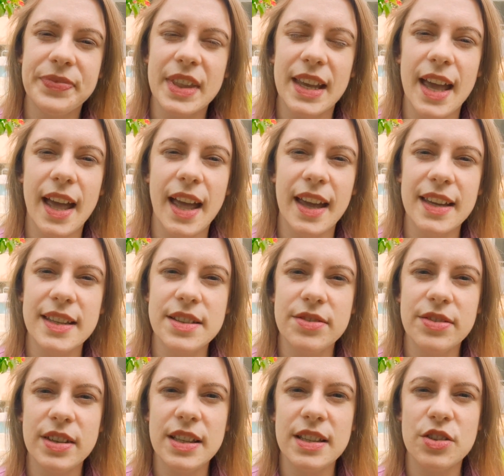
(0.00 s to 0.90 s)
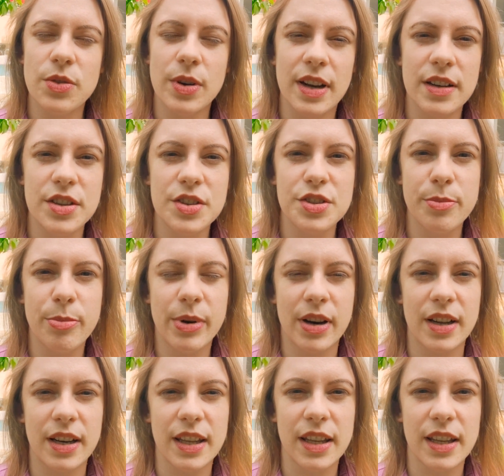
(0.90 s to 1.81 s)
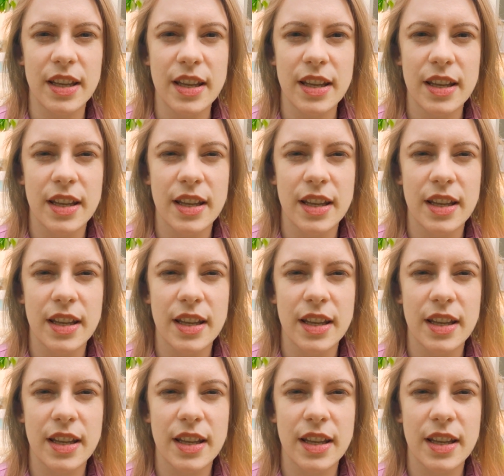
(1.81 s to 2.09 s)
activate your energy body